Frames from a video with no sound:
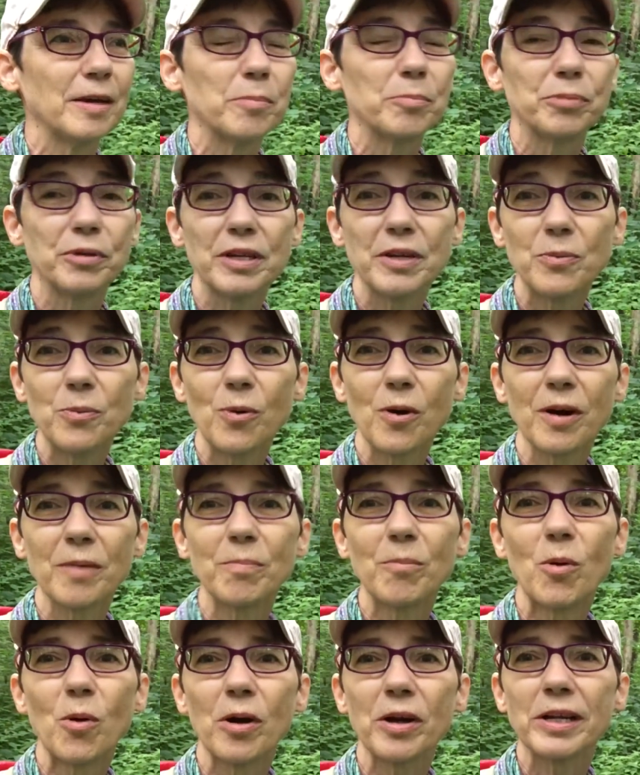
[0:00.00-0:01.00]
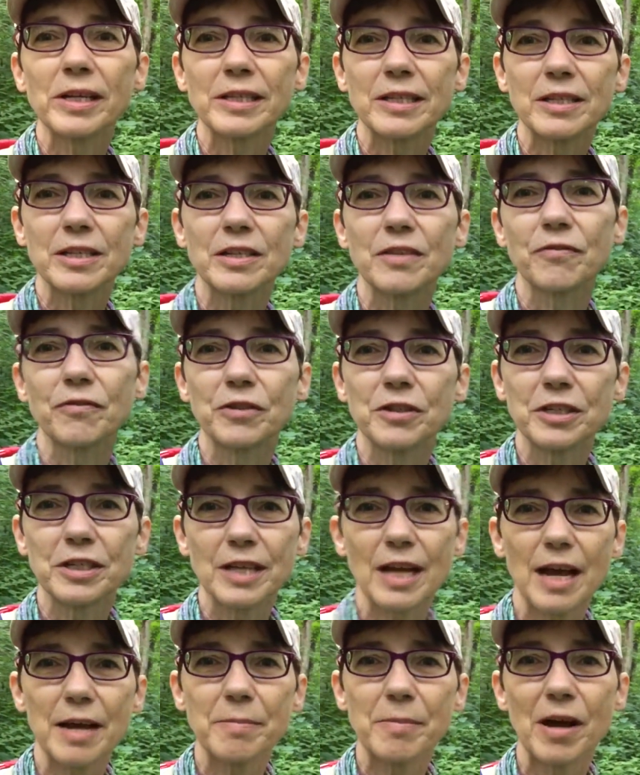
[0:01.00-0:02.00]
pretty warm morning. This is the first
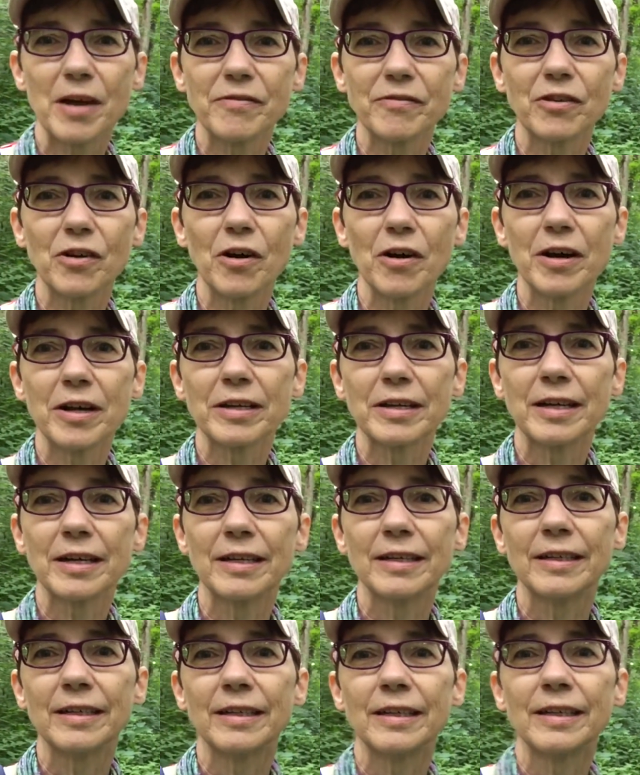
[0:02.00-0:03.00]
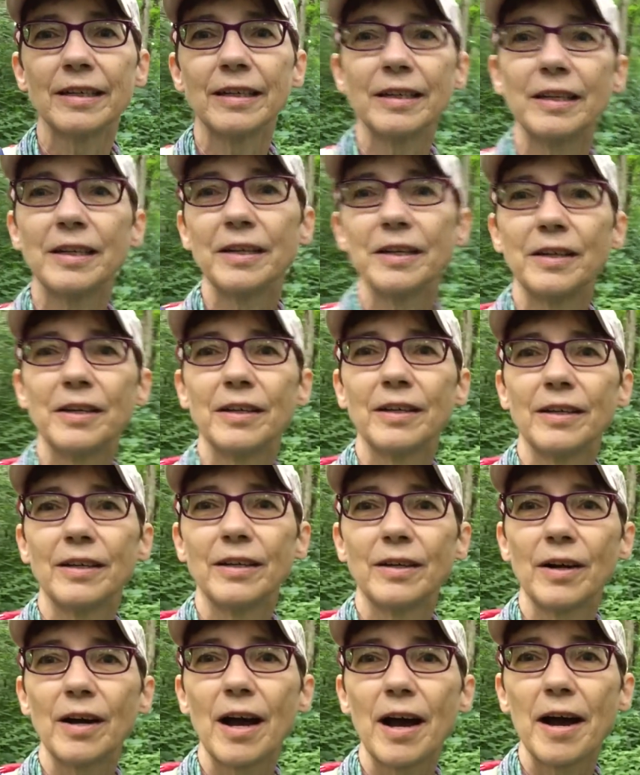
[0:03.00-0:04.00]
time I've gone
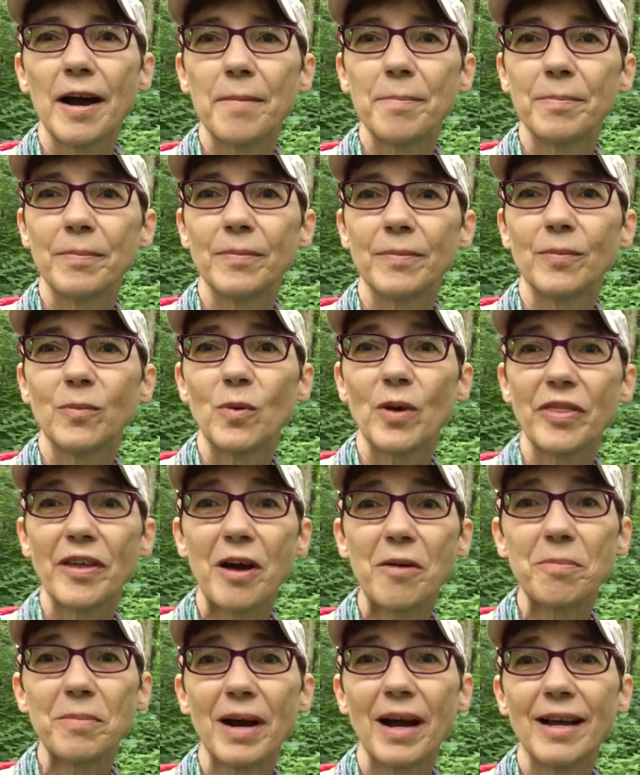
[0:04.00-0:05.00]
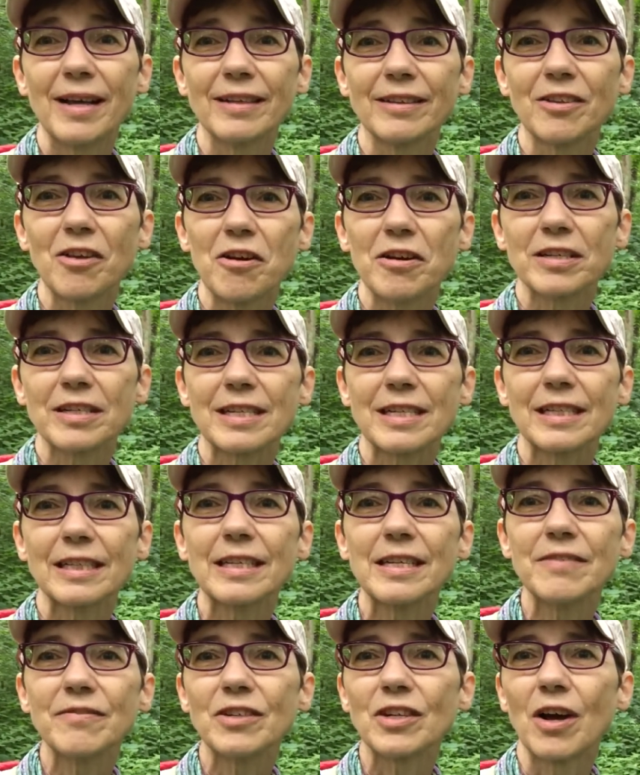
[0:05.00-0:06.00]
um, without my long
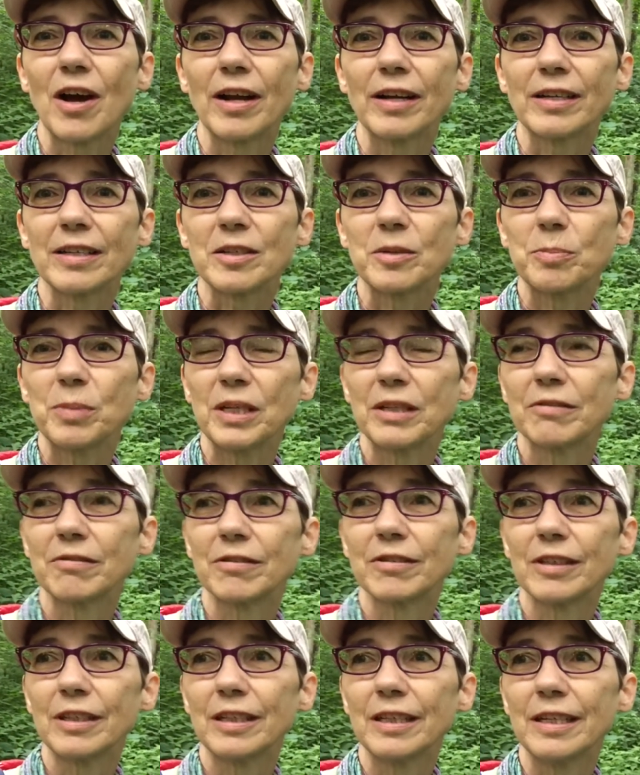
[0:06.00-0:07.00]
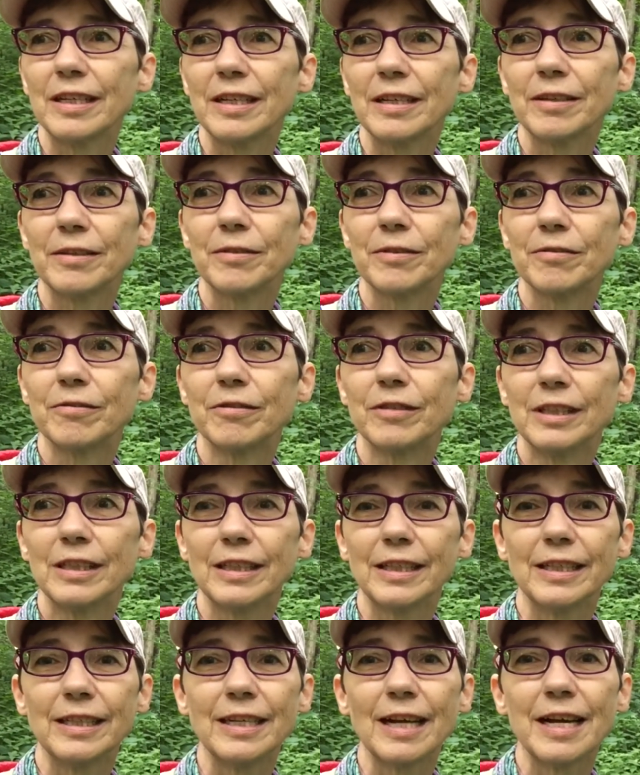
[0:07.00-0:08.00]
sleeves on. It's been really,
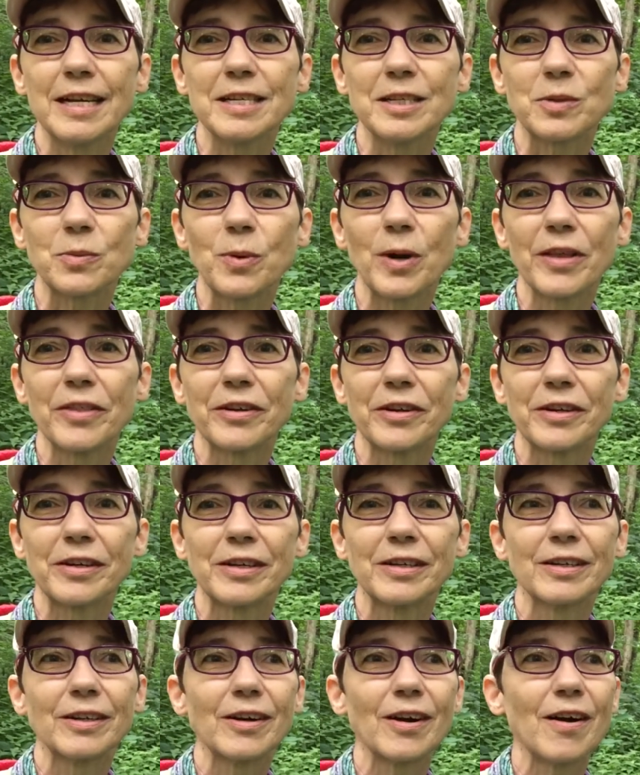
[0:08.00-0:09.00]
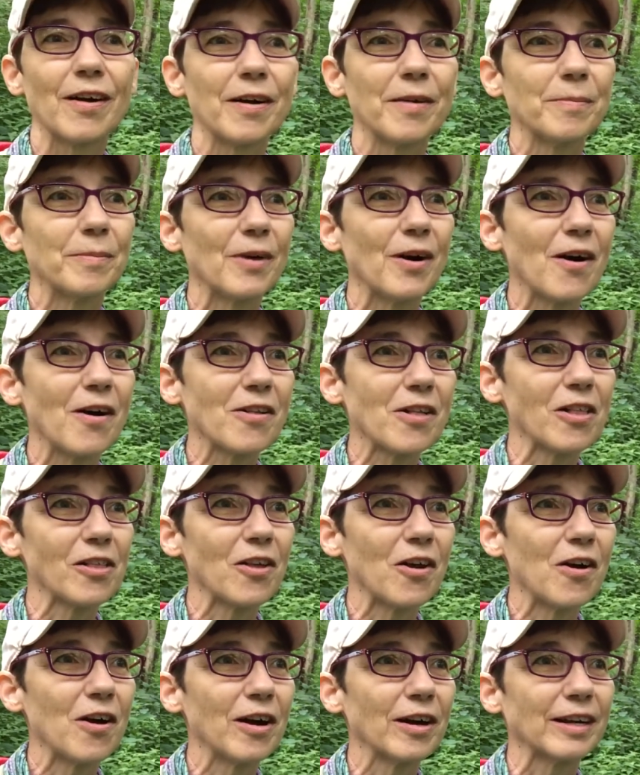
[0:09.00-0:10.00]
really nice weather um, all
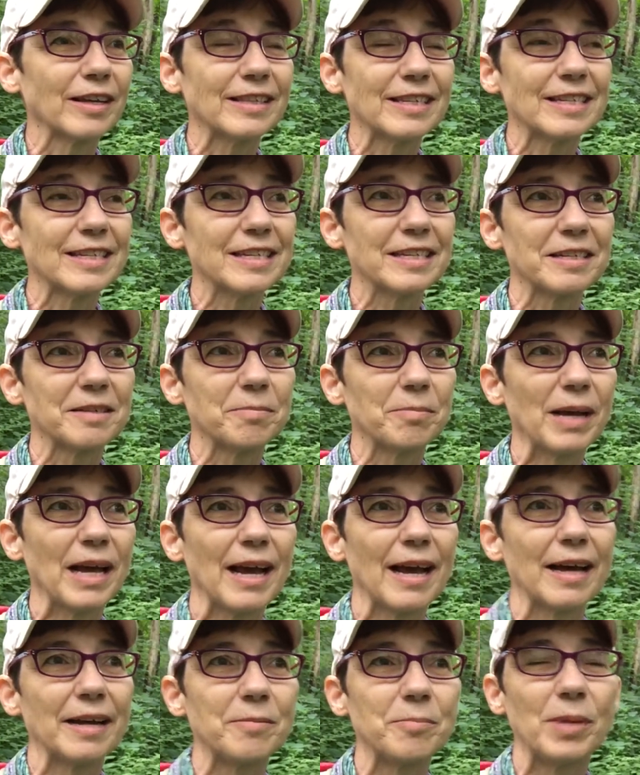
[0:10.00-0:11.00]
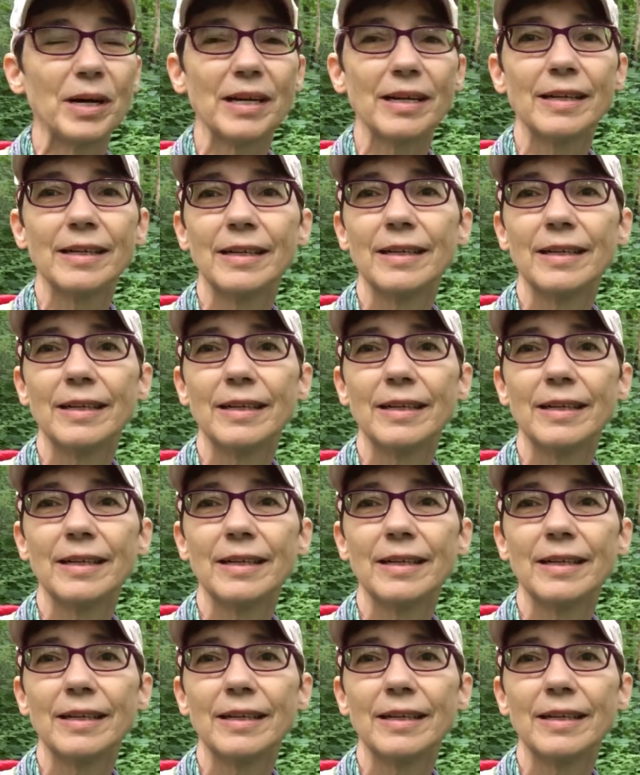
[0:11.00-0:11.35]
along. And this isn't bad, but